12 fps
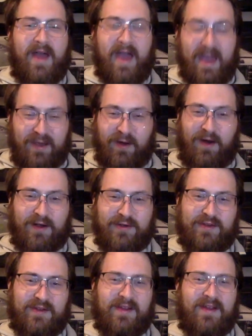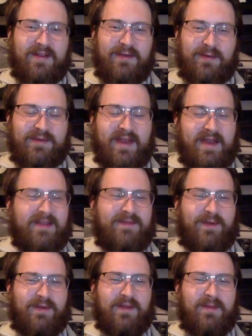a caution to stack the
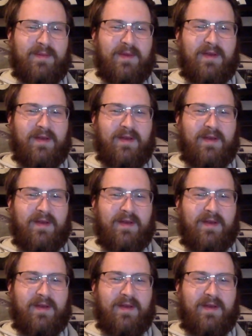field up